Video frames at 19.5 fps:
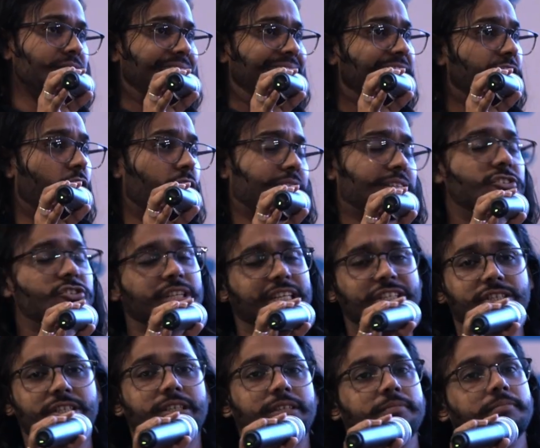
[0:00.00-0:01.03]
And
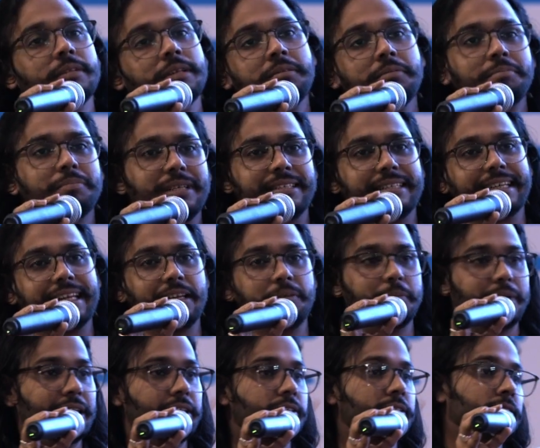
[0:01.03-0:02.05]
orchestration basically
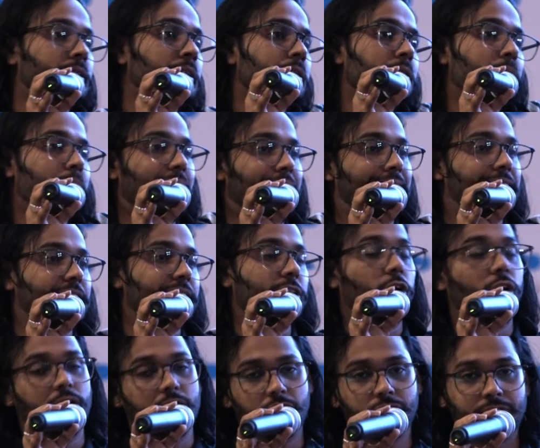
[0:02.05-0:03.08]
means managing
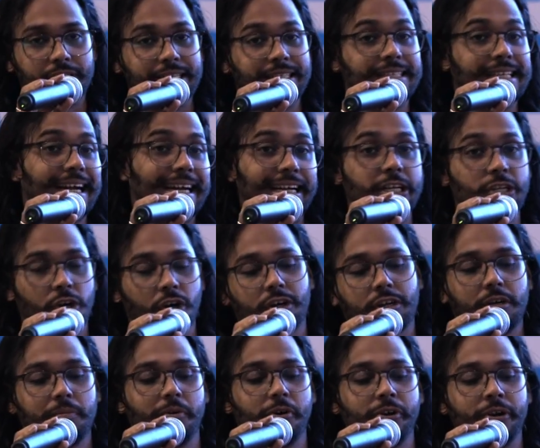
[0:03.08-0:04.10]
all those things that I talked
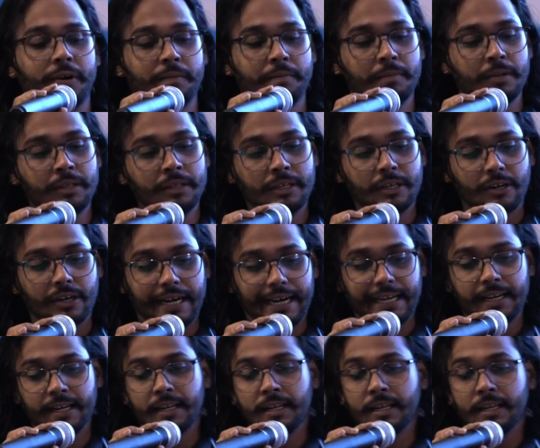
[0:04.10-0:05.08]
about, right?